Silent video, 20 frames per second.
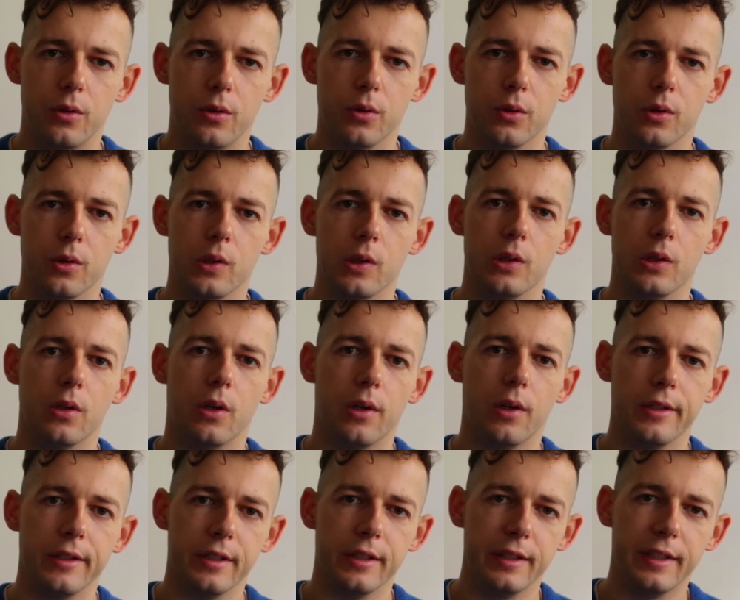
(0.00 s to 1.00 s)
turn
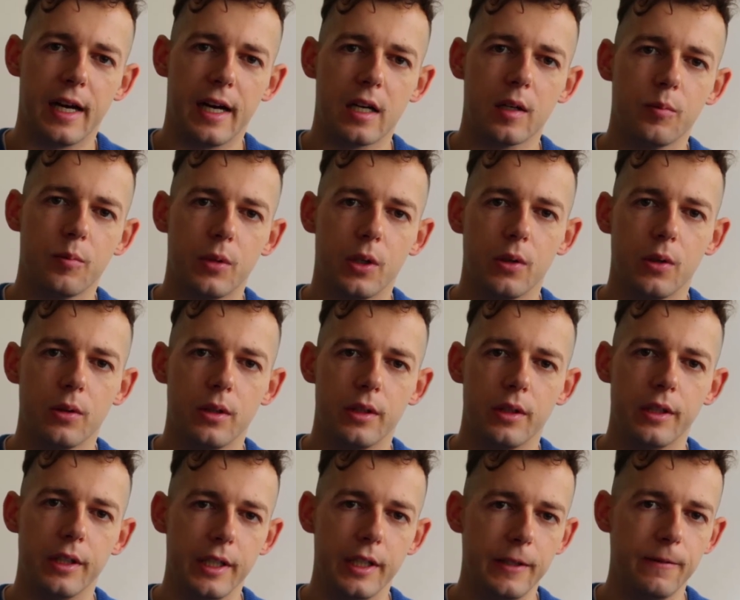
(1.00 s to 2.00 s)
on the dark mode,
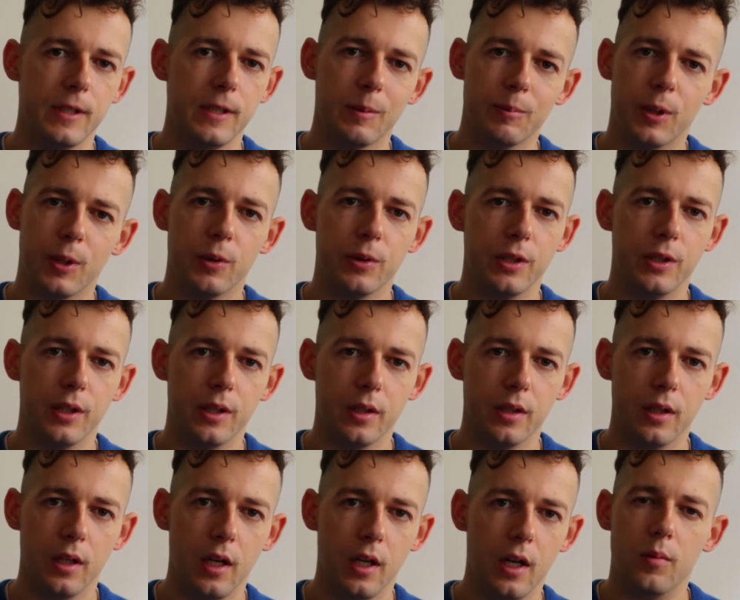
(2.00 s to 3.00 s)
the evening mode,
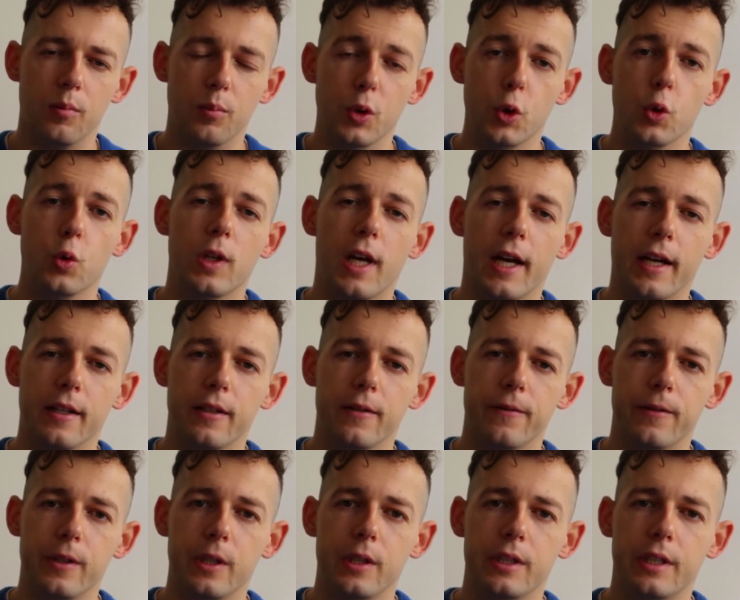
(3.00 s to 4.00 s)
the blue light
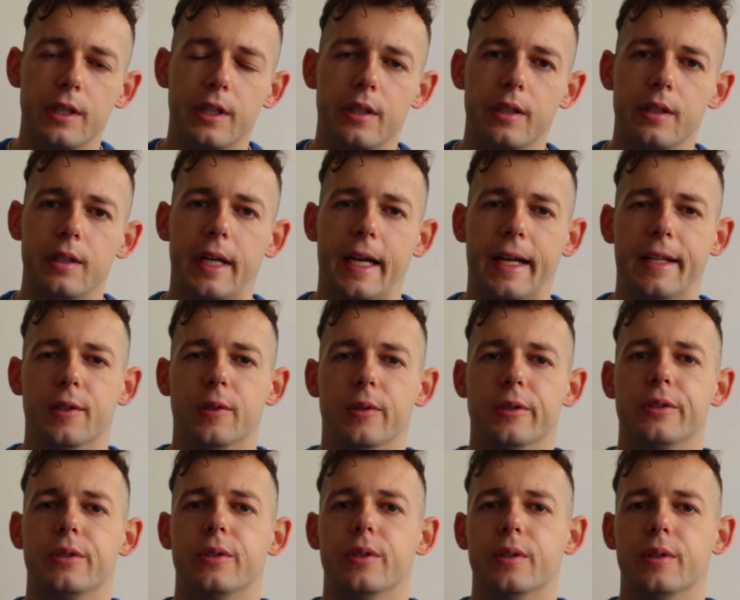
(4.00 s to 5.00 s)
filter, and
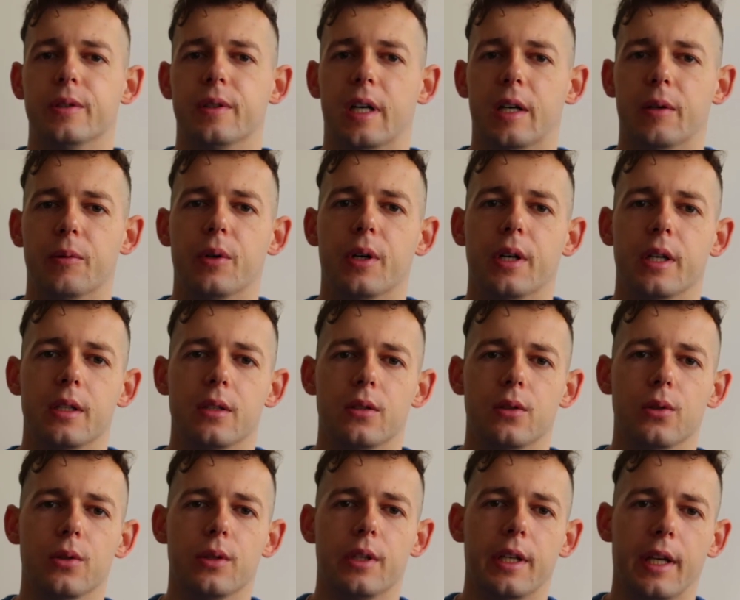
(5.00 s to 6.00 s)
also avoid
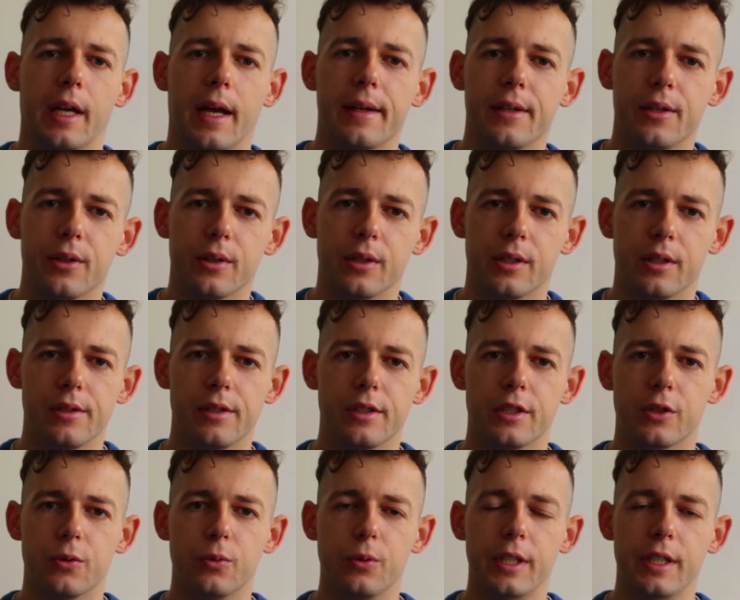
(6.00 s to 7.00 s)
looking at your
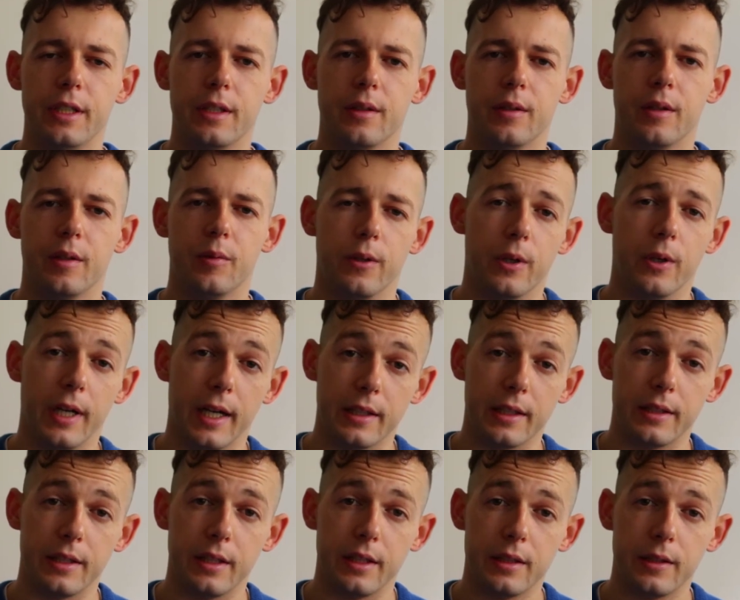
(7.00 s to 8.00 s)
screen for
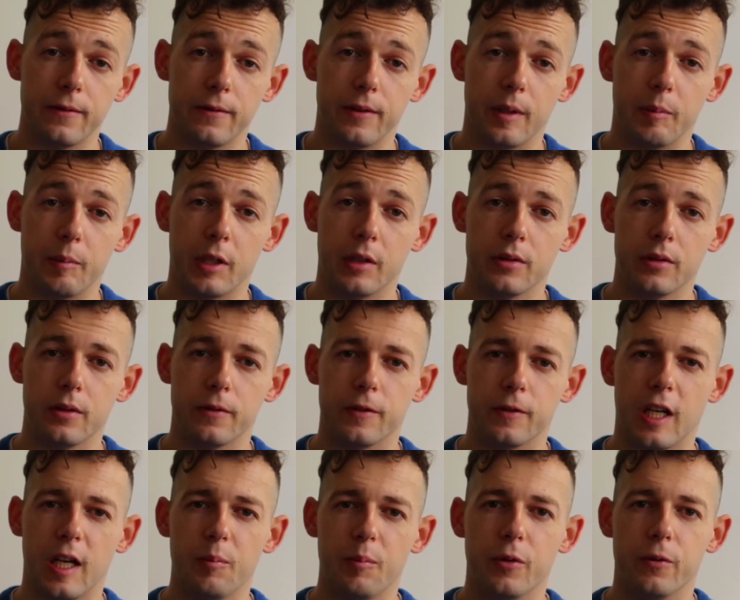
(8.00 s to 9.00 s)
extensive amounts
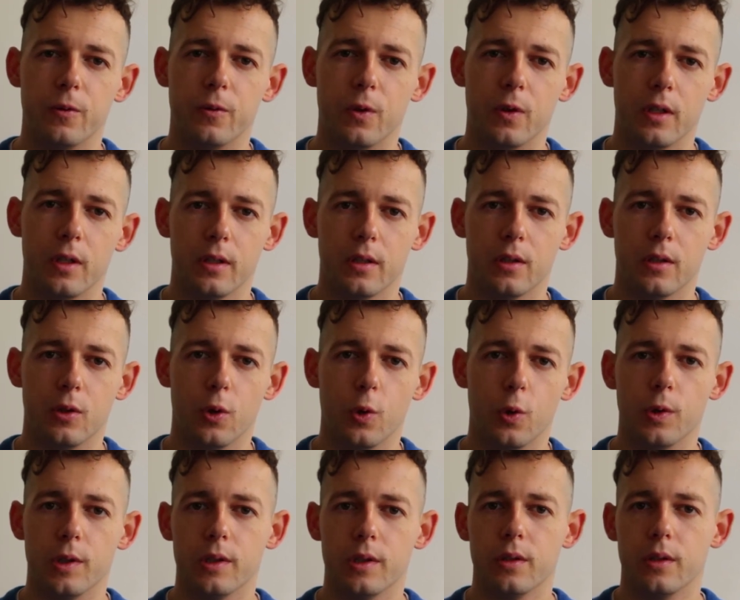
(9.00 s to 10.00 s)
of time before
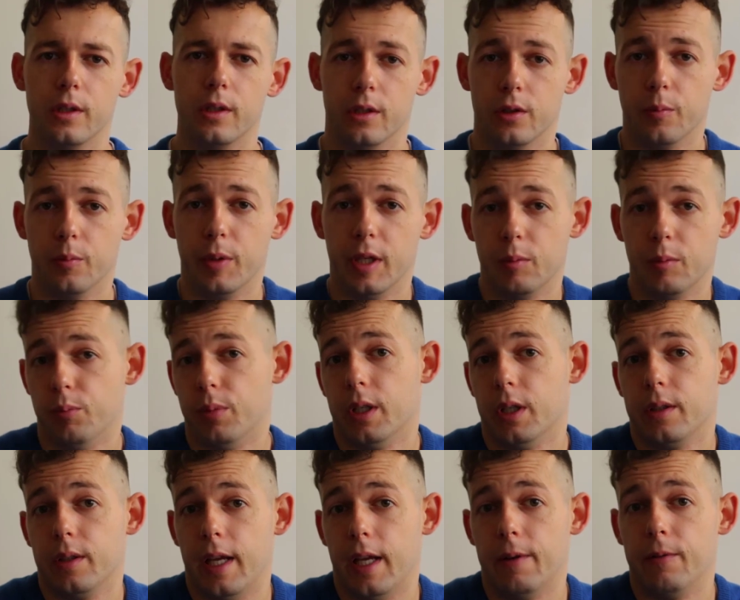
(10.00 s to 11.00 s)
going into bed.
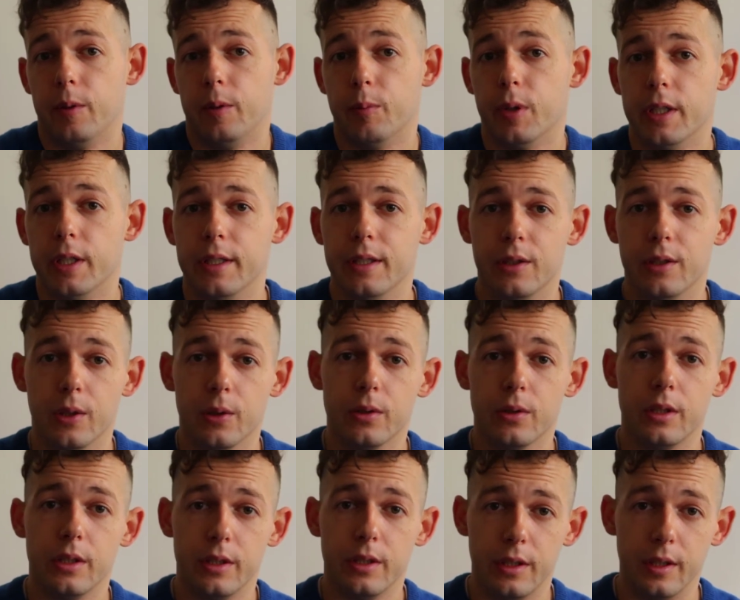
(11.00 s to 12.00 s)
But everybody
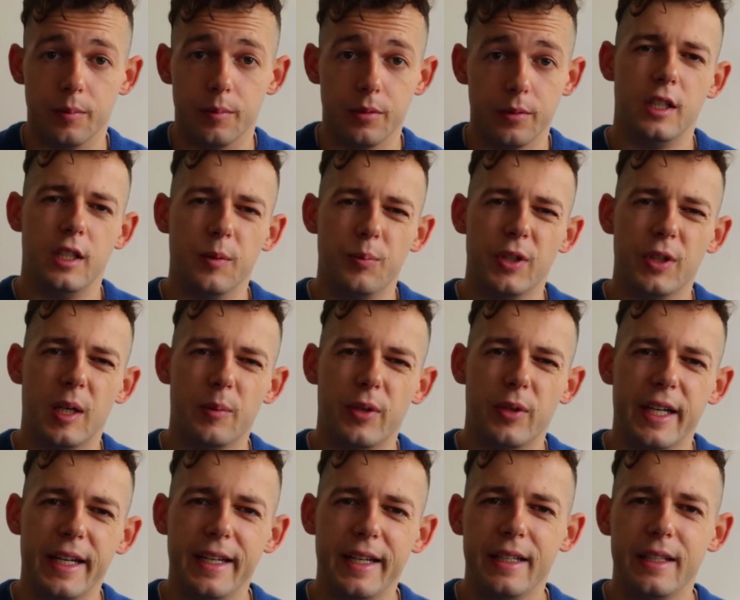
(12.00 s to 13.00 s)
knows this tip. Tip
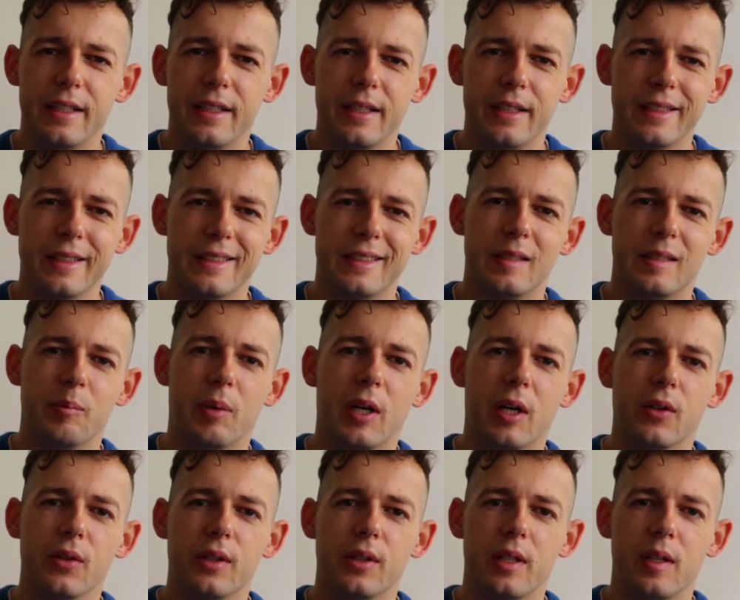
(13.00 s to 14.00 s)
number 8 is
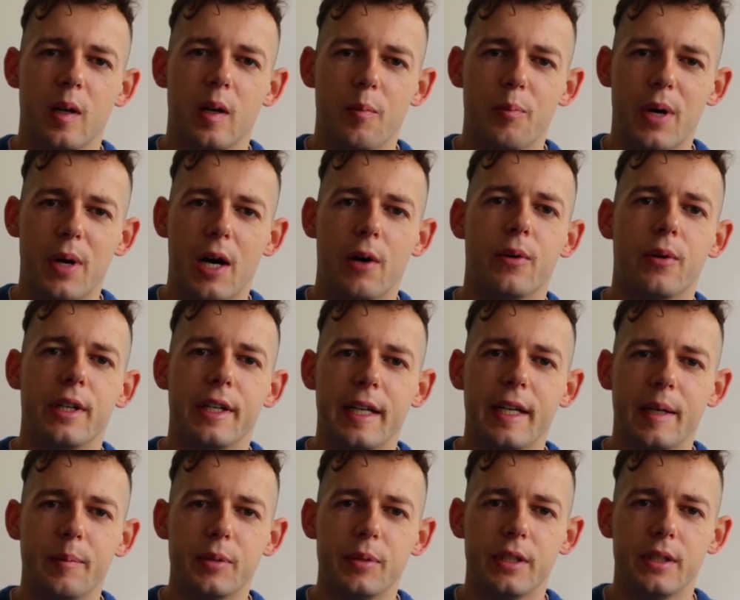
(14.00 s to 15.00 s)
about power
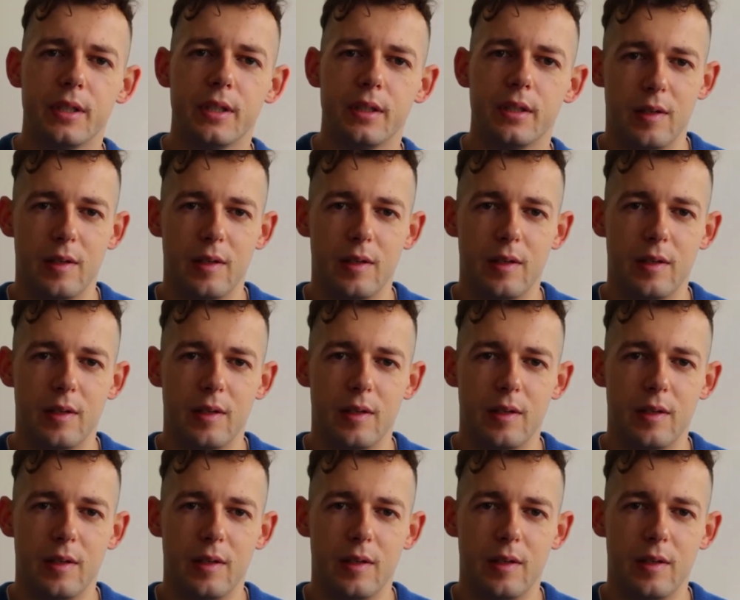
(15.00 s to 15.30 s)
naps.